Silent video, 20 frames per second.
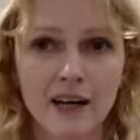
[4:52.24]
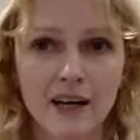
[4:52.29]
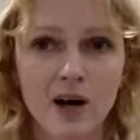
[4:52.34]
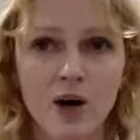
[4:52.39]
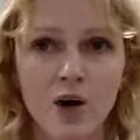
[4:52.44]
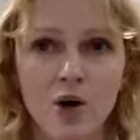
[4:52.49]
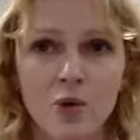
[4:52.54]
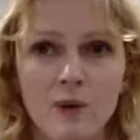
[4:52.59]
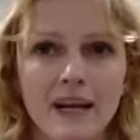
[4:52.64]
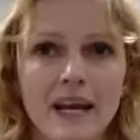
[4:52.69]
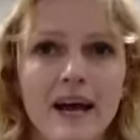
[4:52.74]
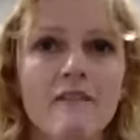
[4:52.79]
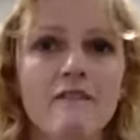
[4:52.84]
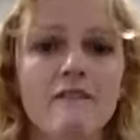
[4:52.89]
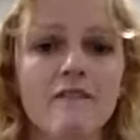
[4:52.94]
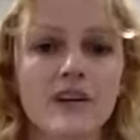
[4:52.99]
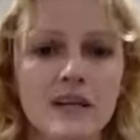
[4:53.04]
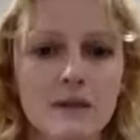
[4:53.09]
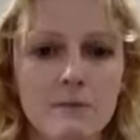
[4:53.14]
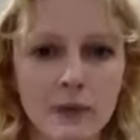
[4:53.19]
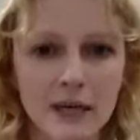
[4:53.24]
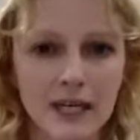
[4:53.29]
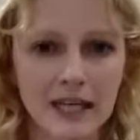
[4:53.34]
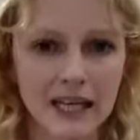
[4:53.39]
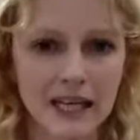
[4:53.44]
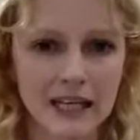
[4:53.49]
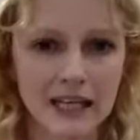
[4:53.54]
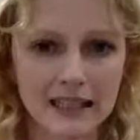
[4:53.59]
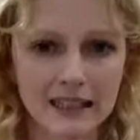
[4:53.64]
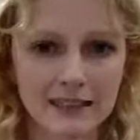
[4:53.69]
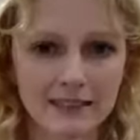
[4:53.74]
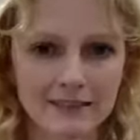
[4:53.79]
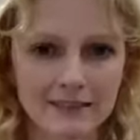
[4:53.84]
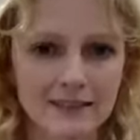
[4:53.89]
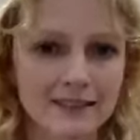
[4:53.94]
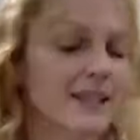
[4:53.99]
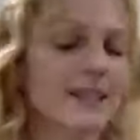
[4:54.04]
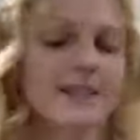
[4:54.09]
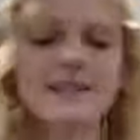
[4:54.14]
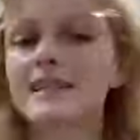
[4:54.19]
oh, but everybody
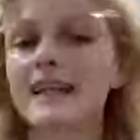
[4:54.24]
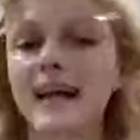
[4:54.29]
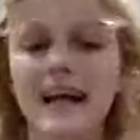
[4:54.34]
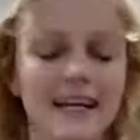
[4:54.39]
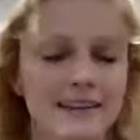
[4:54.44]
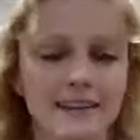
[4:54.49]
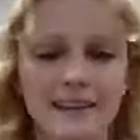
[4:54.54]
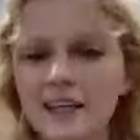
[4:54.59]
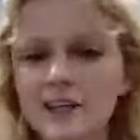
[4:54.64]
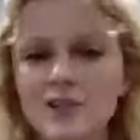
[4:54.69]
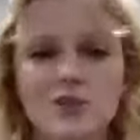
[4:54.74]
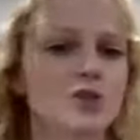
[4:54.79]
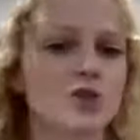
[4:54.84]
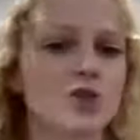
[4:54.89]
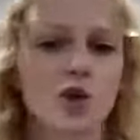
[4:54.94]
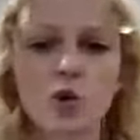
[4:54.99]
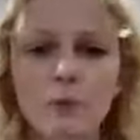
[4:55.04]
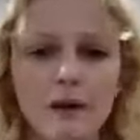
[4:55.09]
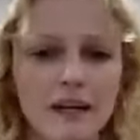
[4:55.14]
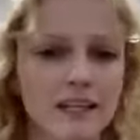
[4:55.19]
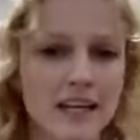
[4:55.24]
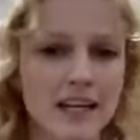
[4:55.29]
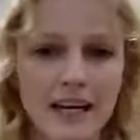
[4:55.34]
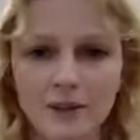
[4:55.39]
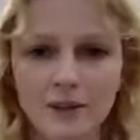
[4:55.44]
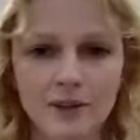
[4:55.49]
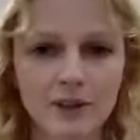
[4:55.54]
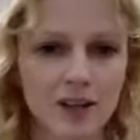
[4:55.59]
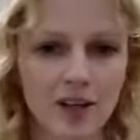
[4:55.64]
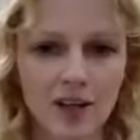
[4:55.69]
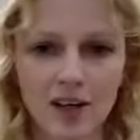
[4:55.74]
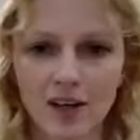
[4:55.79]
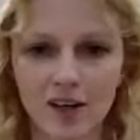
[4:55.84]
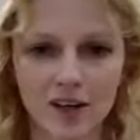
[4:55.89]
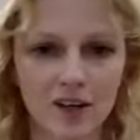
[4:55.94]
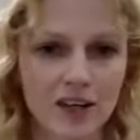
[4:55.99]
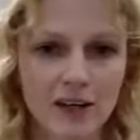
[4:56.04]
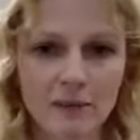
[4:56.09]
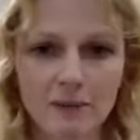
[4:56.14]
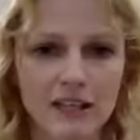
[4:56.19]
does that. There's so much out there.
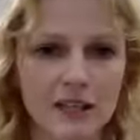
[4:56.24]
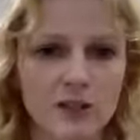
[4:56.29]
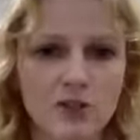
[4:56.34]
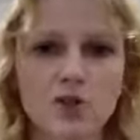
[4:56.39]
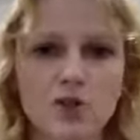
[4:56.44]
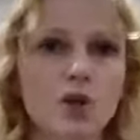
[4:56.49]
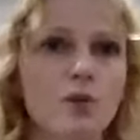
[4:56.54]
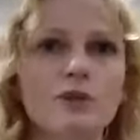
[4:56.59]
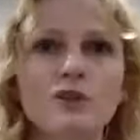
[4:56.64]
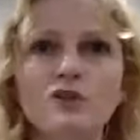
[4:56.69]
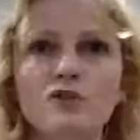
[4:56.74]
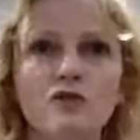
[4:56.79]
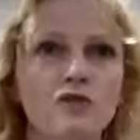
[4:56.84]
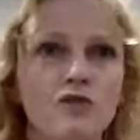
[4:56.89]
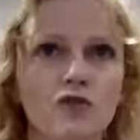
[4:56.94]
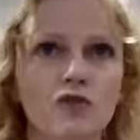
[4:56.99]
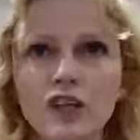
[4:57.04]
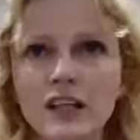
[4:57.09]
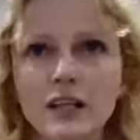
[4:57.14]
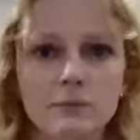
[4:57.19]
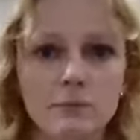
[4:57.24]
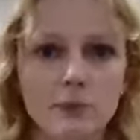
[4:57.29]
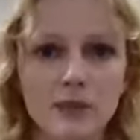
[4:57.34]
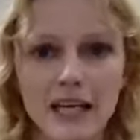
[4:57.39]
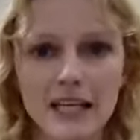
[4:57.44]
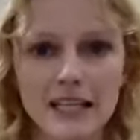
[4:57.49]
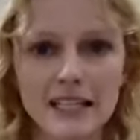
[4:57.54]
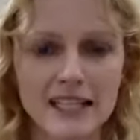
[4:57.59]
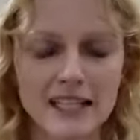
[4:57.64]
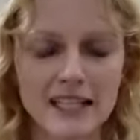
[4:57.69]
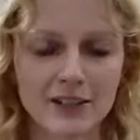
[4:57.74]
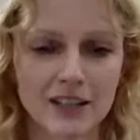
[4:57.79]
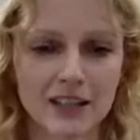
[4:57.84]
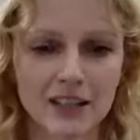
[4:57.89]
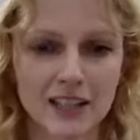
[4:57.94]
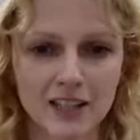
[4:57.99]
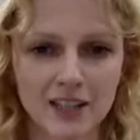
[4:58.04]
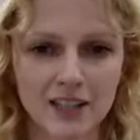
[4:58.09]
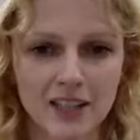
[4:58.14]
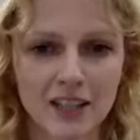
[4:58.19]
I mean, there's so much free Pilates out
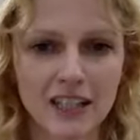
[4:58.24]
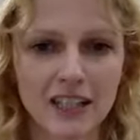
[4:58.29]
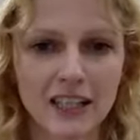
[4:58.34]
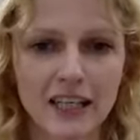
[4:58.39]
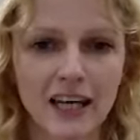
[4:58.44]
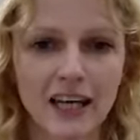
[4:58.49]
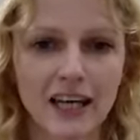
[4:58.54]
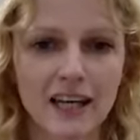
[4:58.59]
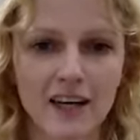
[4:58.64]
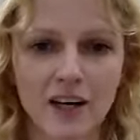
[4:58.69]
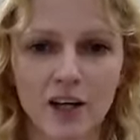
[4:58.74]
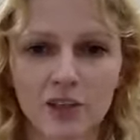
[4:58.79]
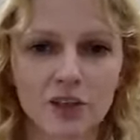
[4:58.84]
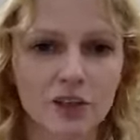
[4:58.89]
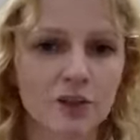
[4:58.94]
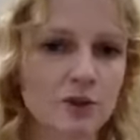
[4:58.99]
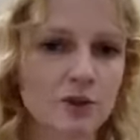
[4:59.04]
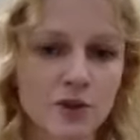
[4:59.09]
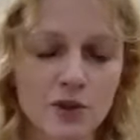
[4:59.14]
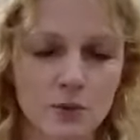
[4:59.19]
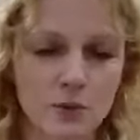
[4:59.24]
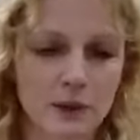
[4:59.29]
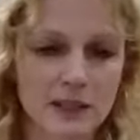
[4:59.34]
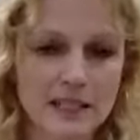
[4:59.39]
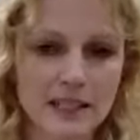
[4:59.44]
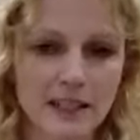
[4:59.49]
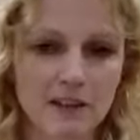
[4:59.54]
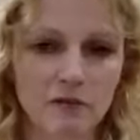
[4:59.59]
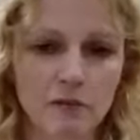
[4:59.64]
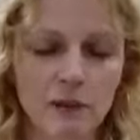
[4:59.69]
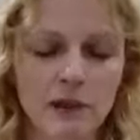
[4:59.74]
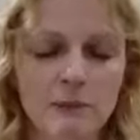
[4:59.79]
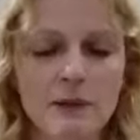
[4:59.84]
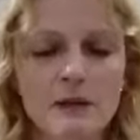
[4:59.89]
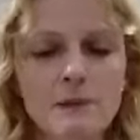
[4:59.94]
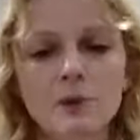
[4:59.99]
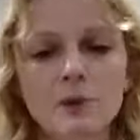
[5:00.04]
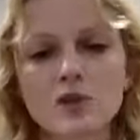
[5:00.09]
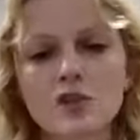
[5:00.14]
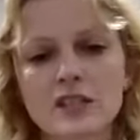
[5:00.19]
there on YouTube and stuff, but
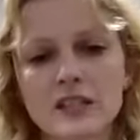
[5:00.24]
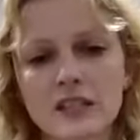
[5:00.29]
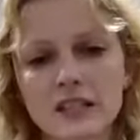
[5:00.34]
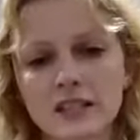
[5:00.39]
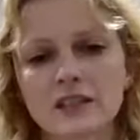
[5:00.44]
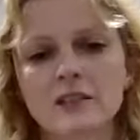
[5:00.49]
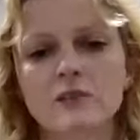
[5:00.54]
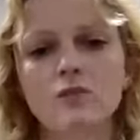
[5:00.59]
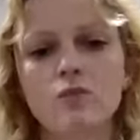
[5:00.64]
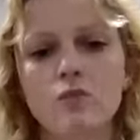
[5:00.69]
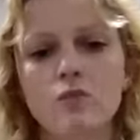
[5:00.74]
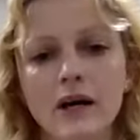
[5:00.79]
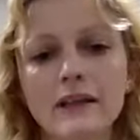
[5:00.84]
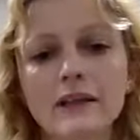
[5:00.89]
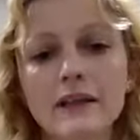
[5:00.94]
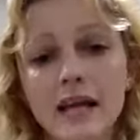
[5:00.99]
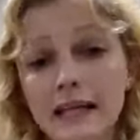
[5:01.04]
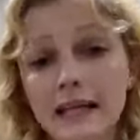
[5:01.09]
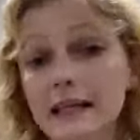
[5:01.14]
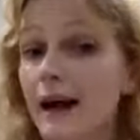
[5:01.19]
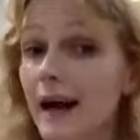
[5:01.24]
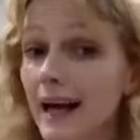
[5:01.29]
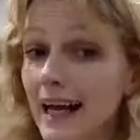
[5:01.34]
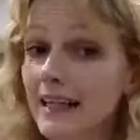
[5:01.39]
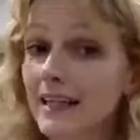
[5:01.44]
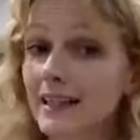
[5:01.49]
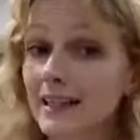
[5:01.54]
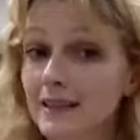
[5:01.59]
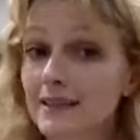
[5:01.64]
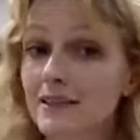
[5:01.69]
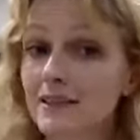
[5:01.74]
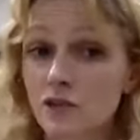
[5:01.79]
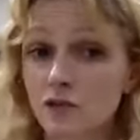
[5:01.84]
people still want that guidance